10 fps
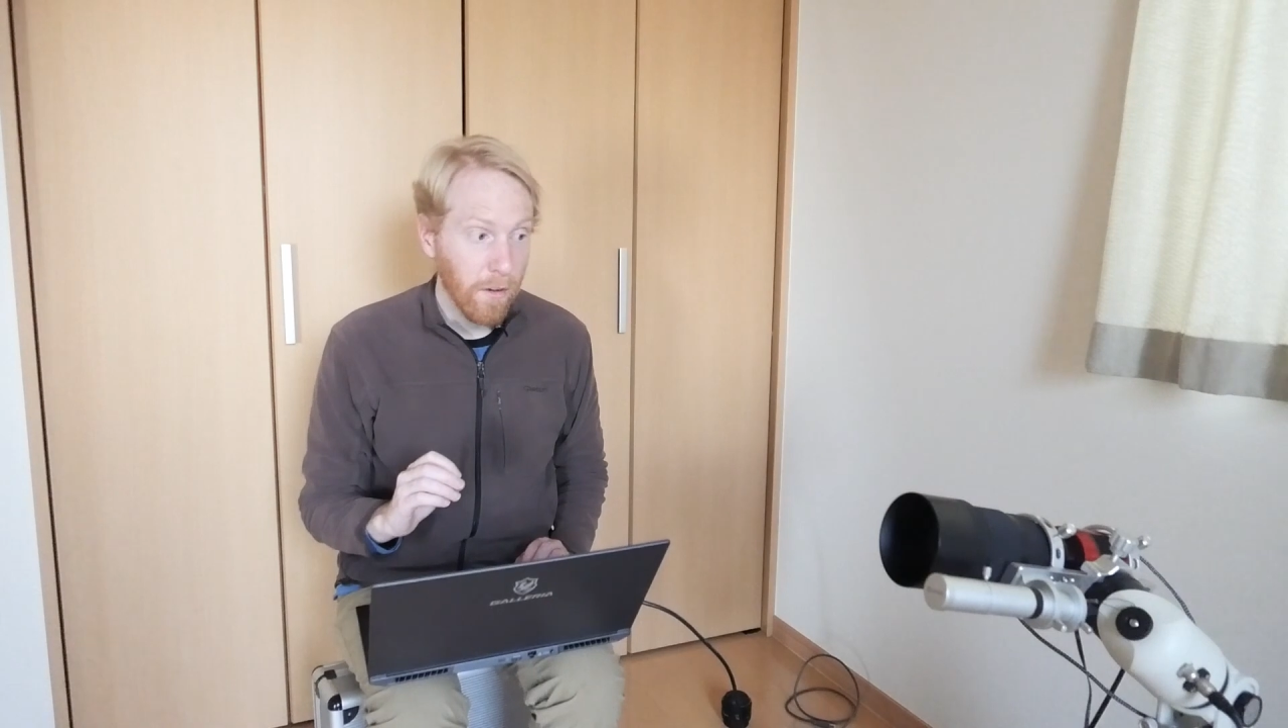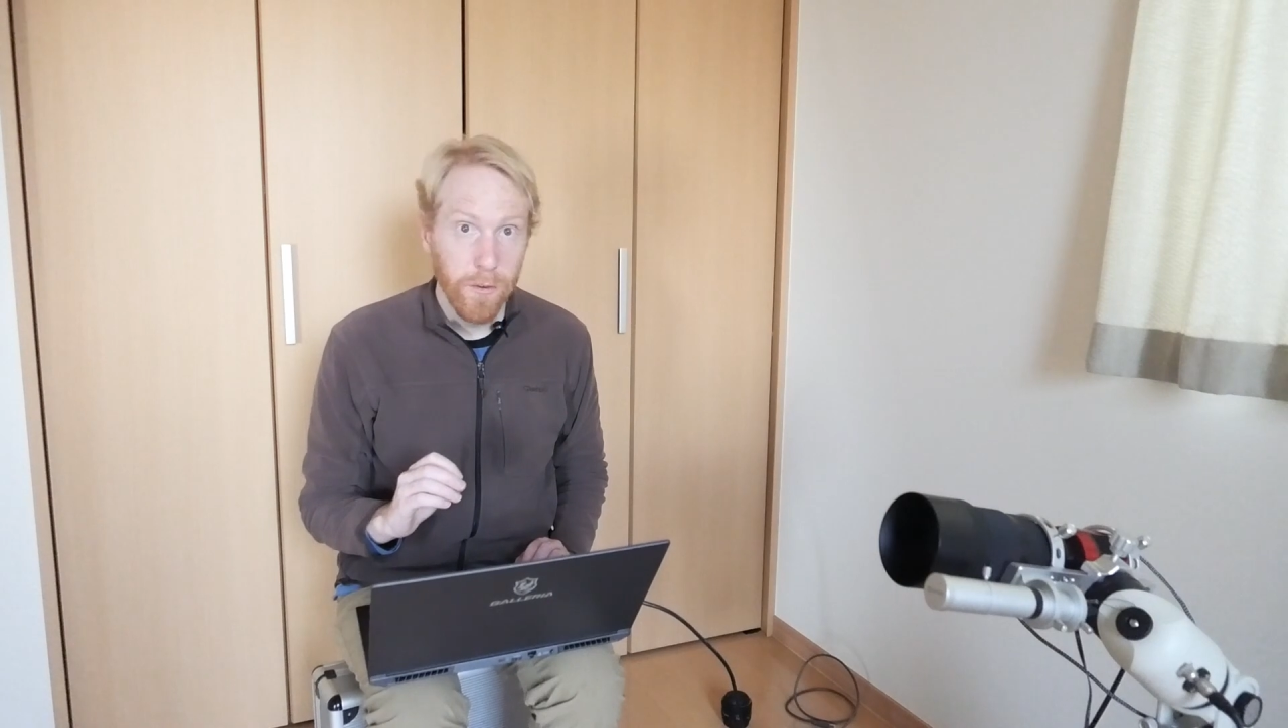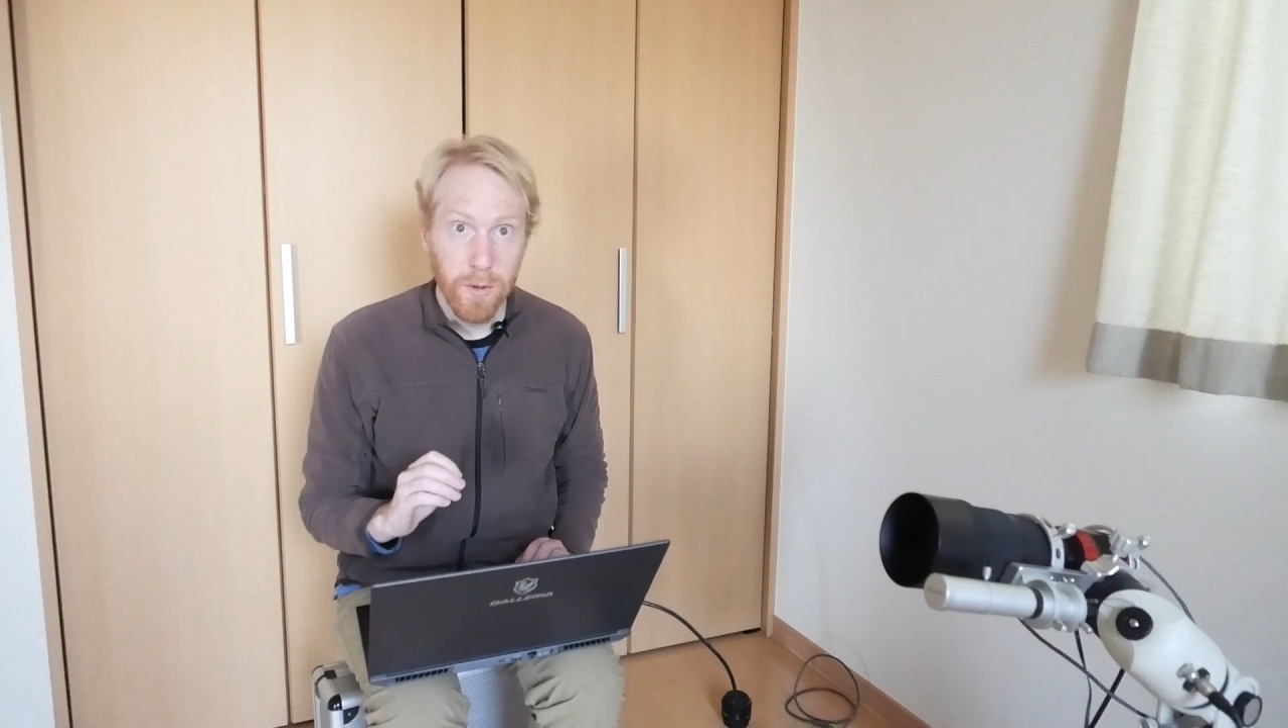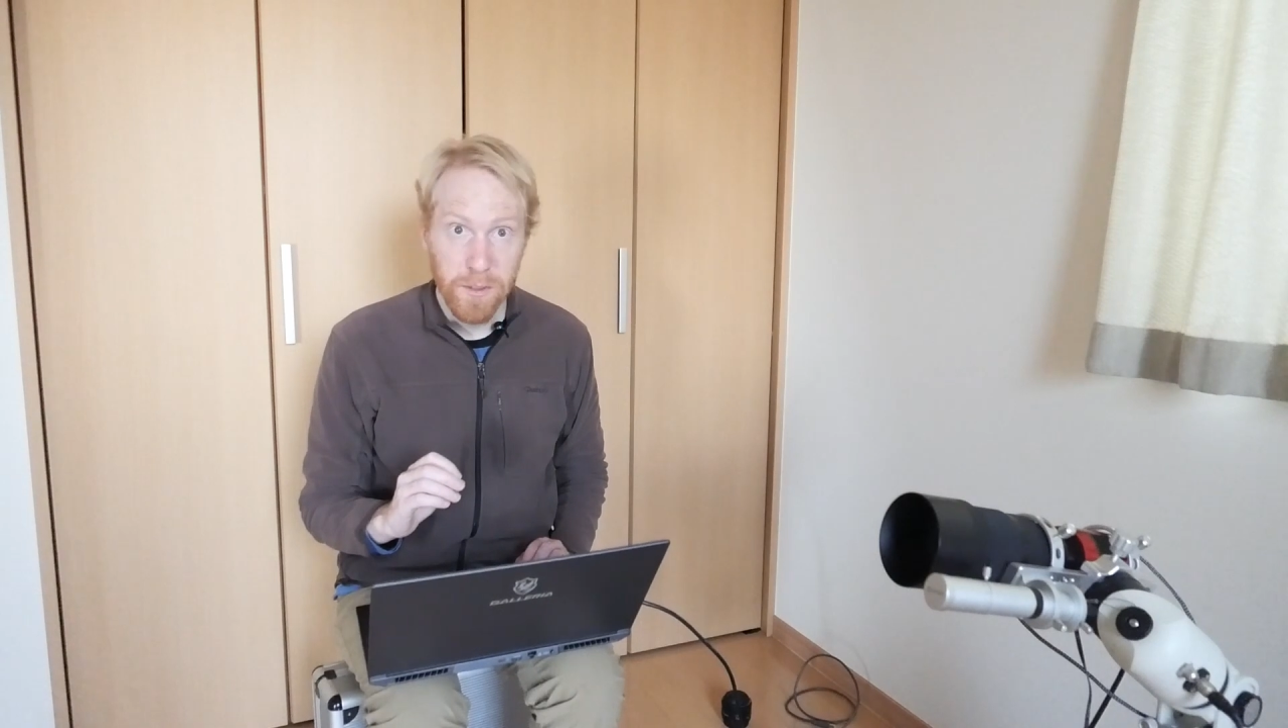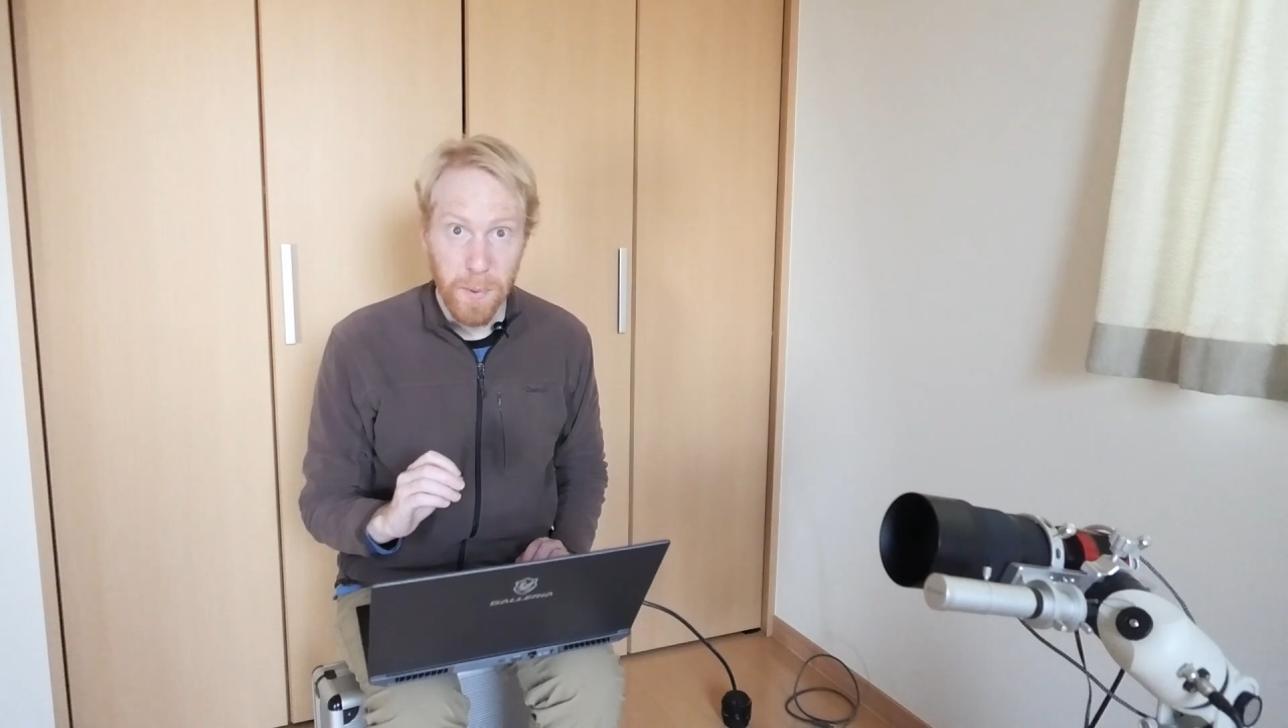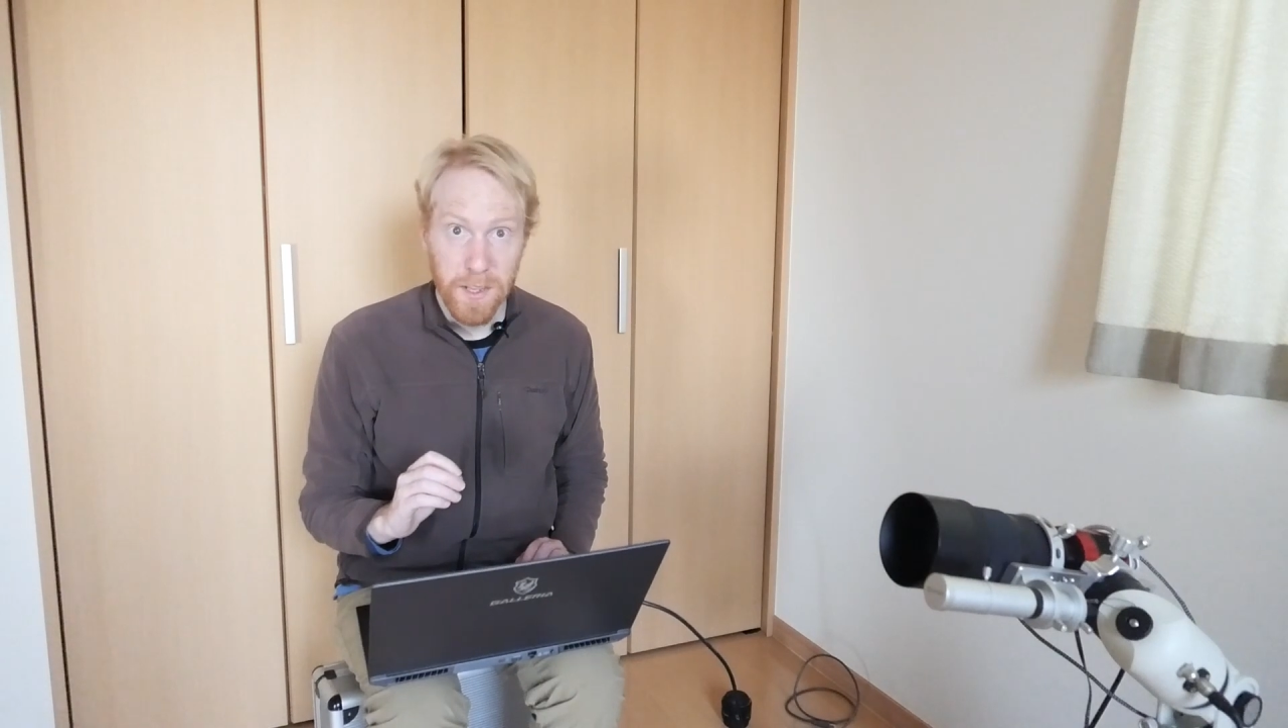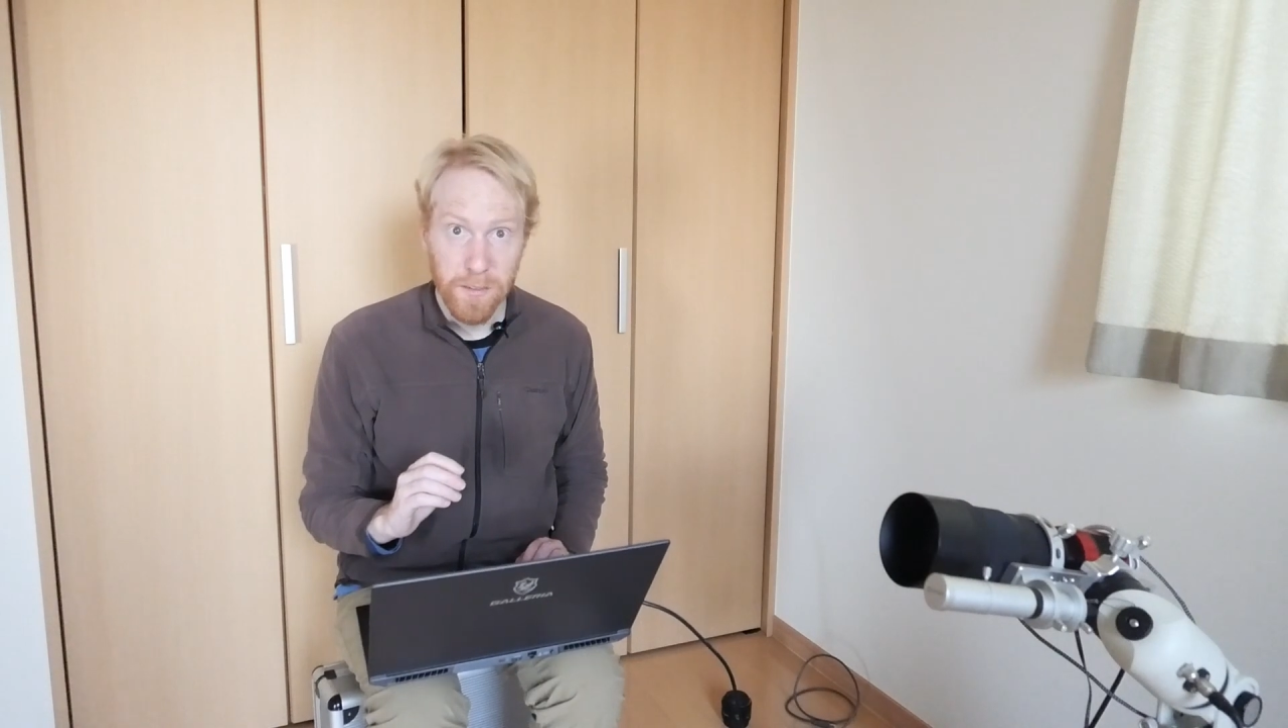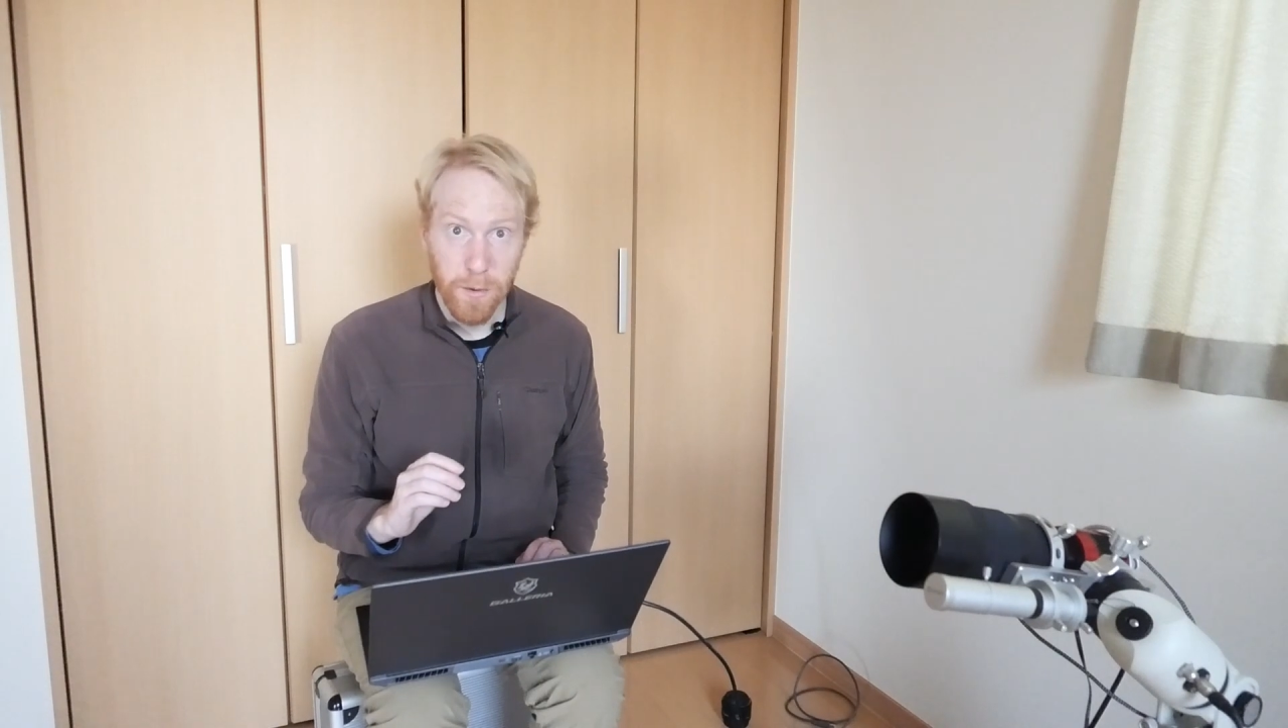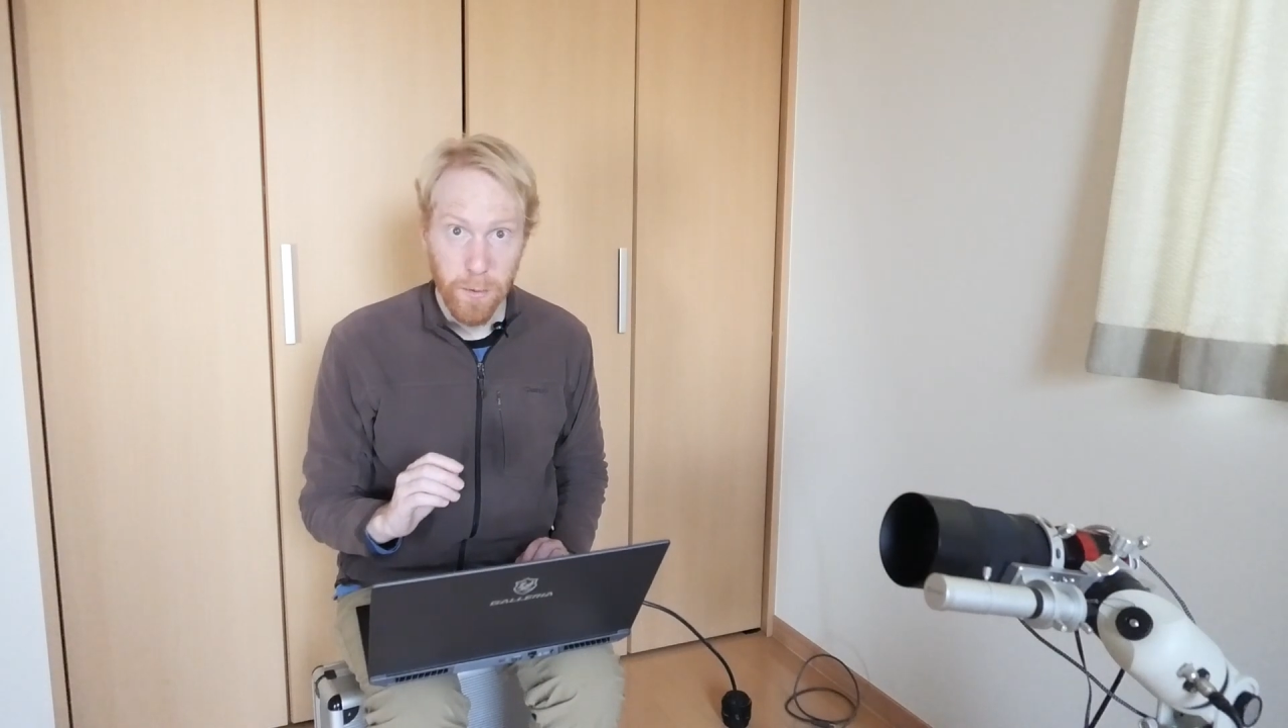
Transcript: contrast-based